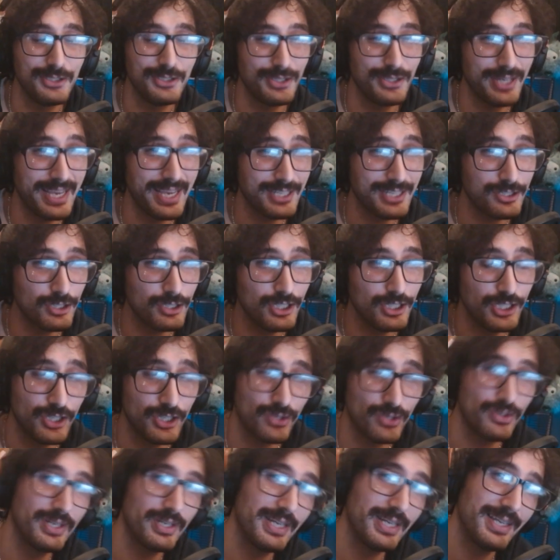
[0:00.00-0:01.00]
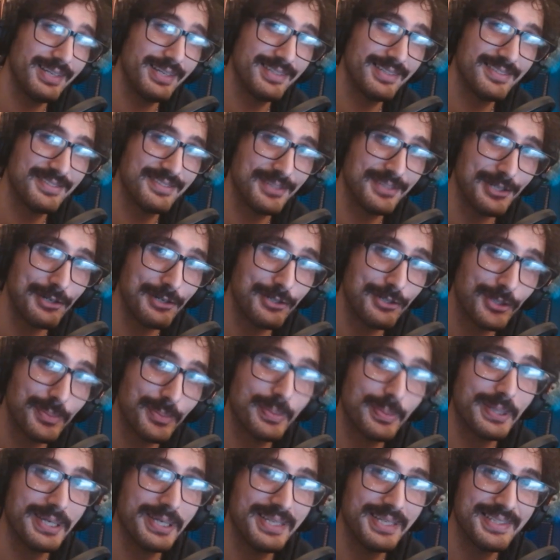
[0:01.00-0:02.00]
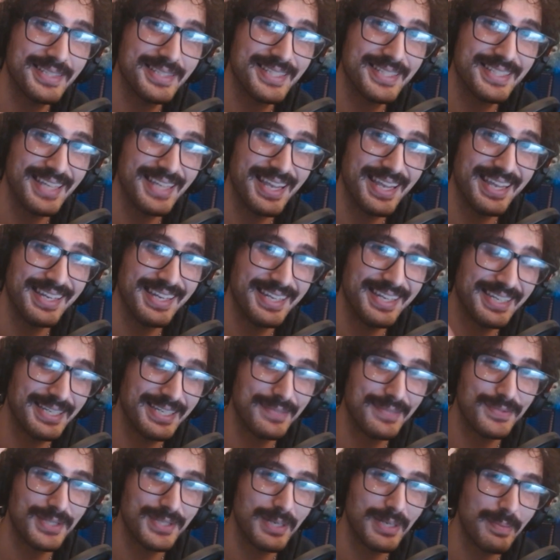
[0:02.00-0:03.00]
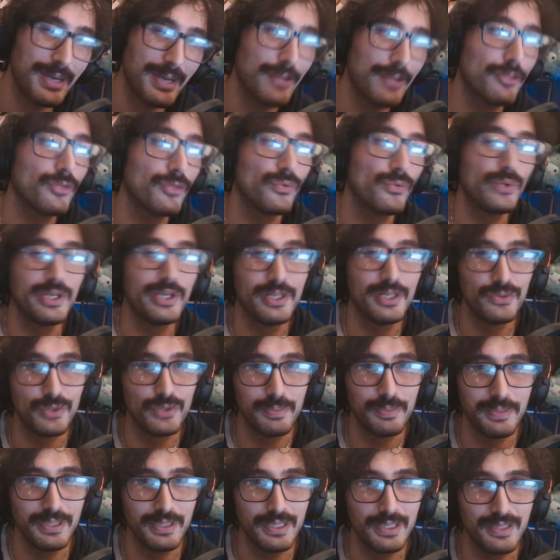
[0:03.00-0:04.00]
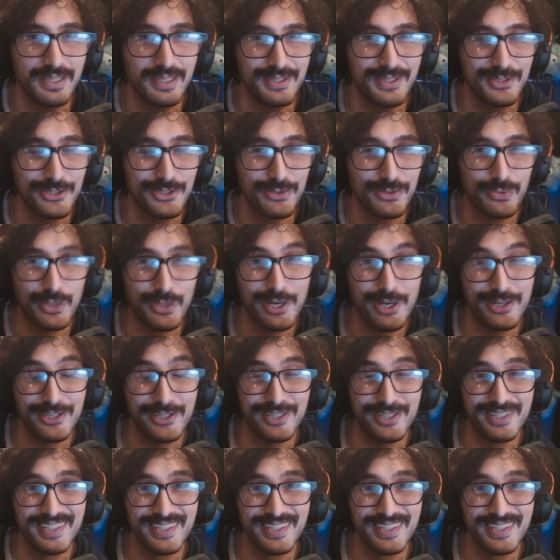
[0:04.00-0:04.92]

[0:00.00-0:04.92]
You can actually urinate on your plants, and it gives it about 300 milliliters of water.